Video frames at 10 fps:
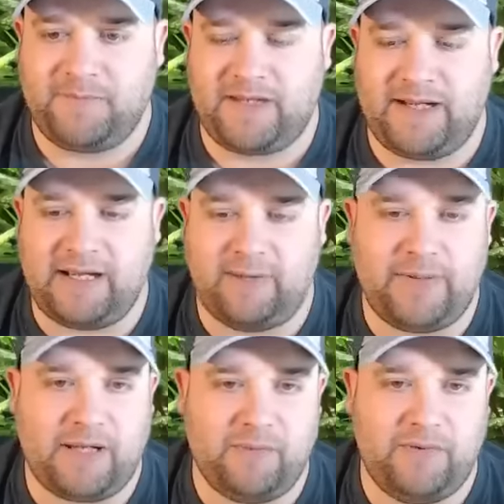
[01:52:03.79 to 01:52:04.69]
I had a
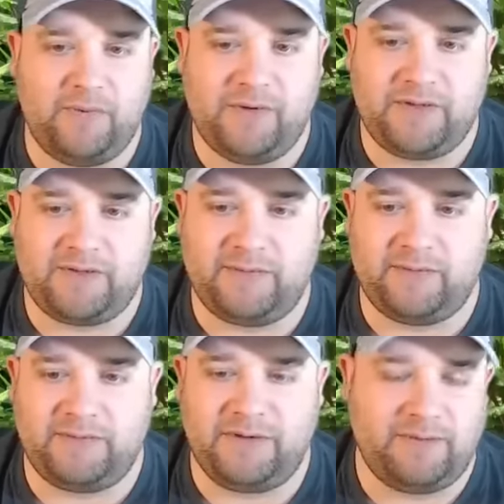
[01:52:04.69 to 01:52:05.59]
bamboo wood
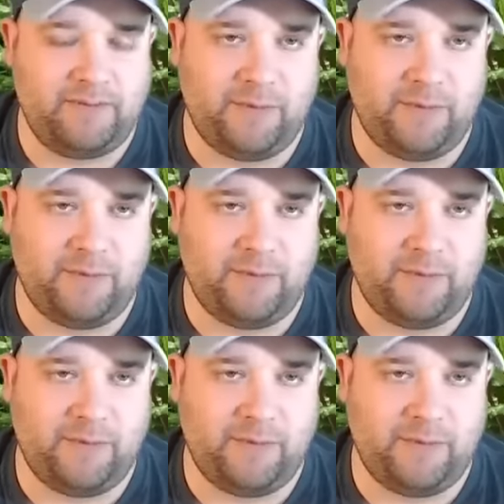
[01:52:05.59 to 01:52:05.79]
shrimp. I